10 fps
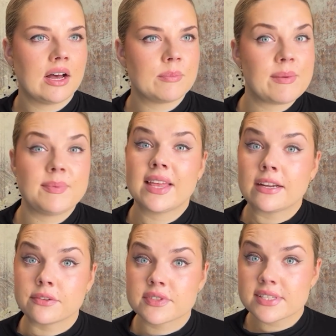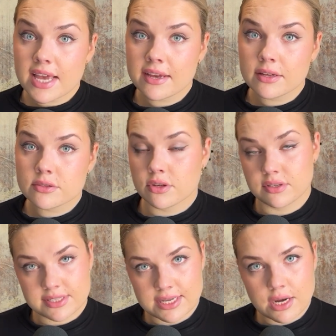maybe the head of sales or the
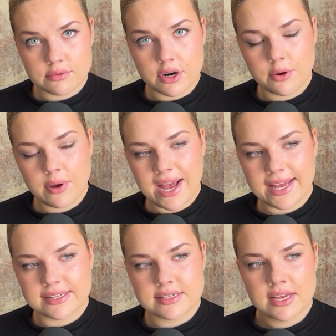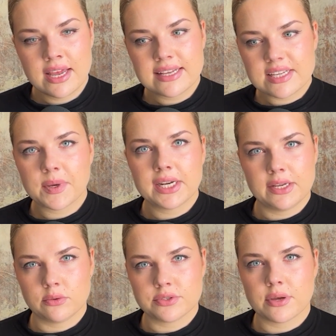CRO, and typically
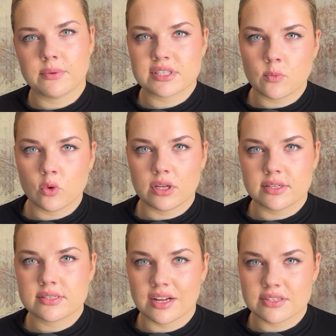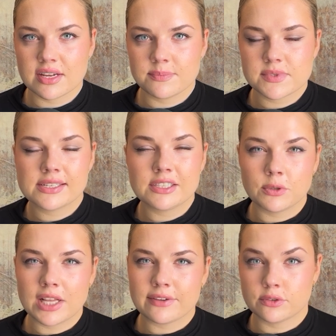also in smaller startups, you
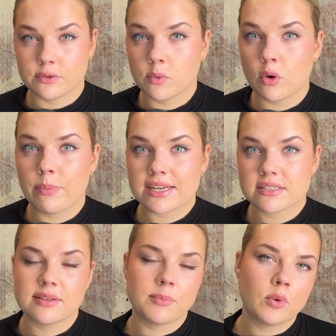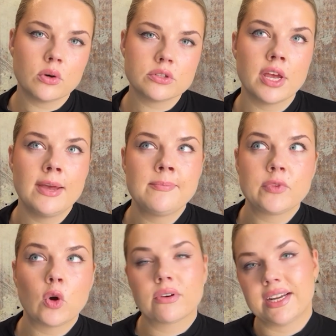will have to report back to the board,
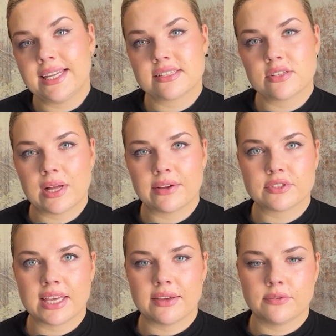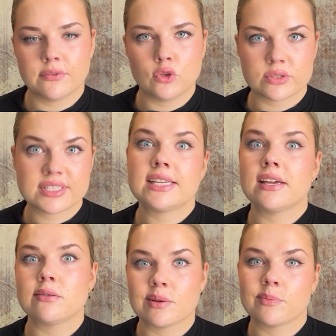or at least you'll have to give your
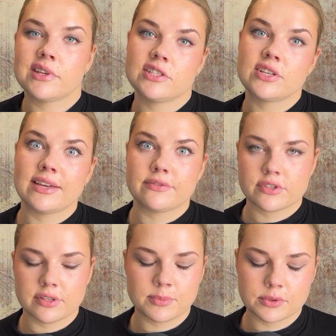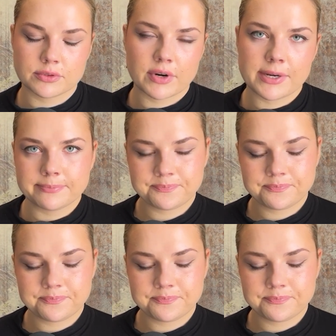CEO something to give to the board, right?